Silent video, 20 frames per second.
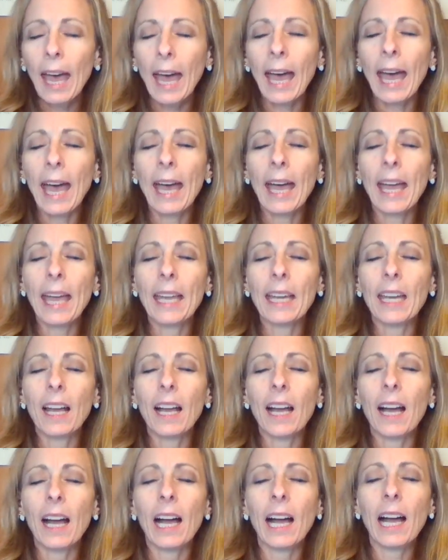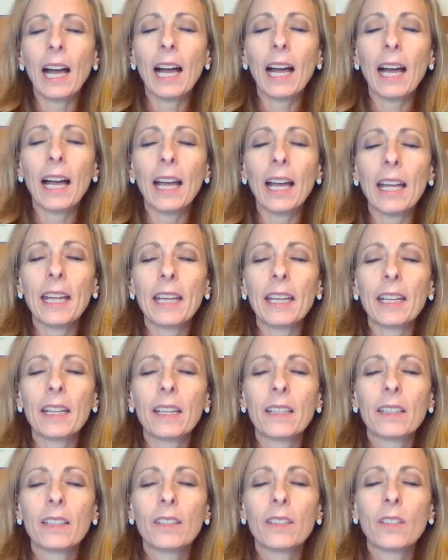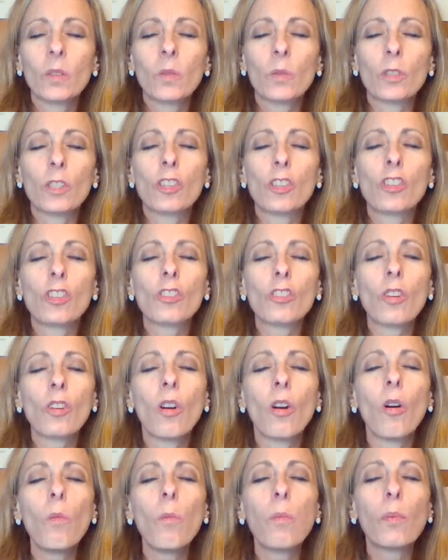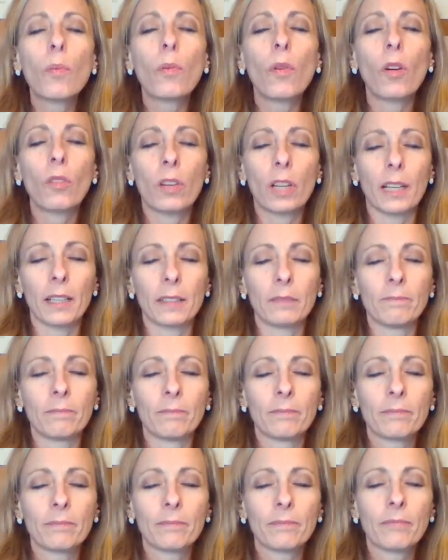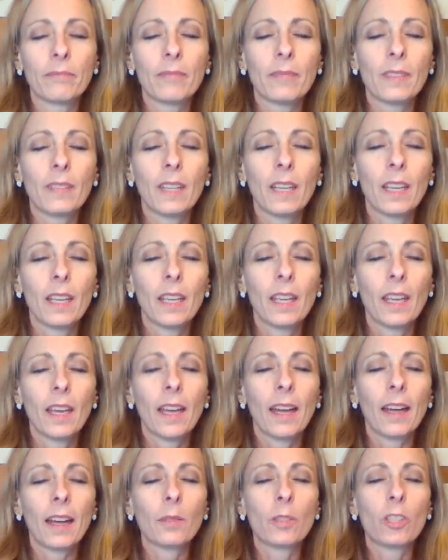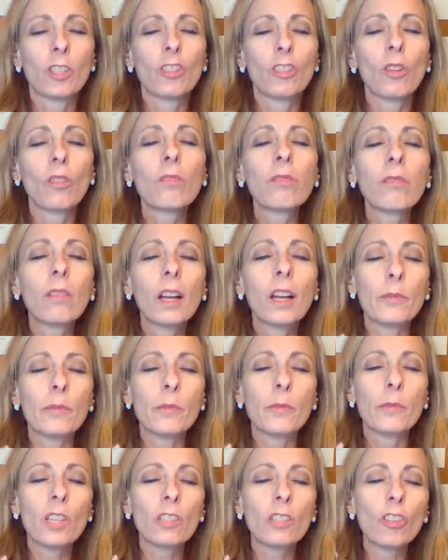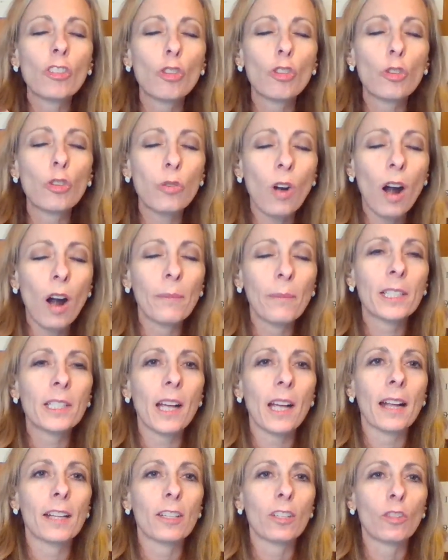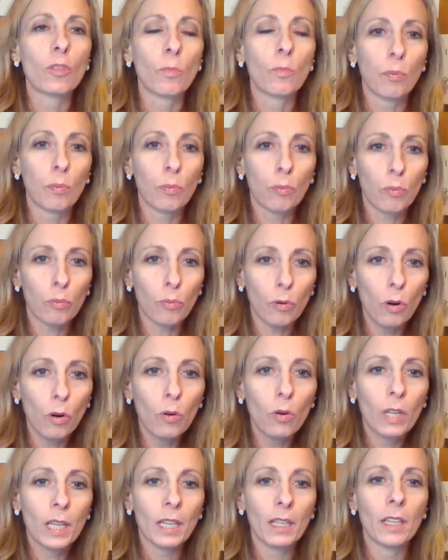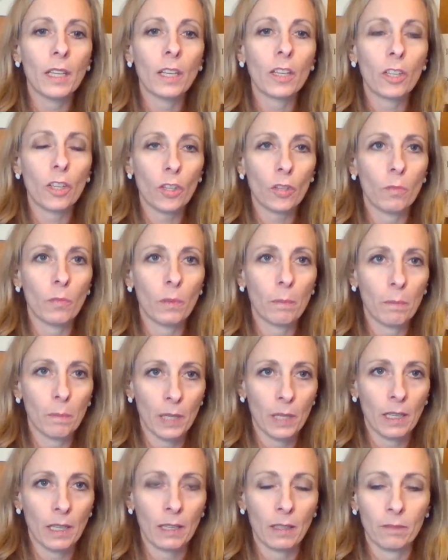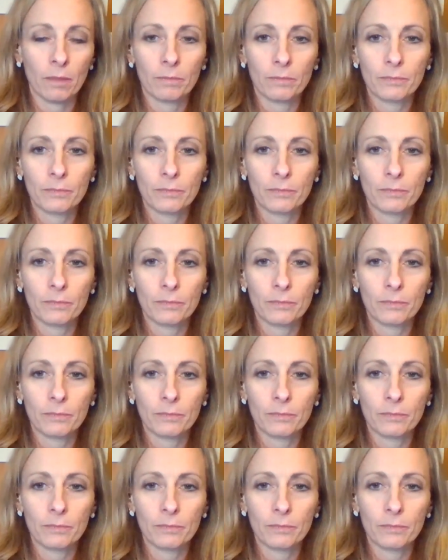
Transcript: And I was so broken. I was so I was such a traumatized broken human being.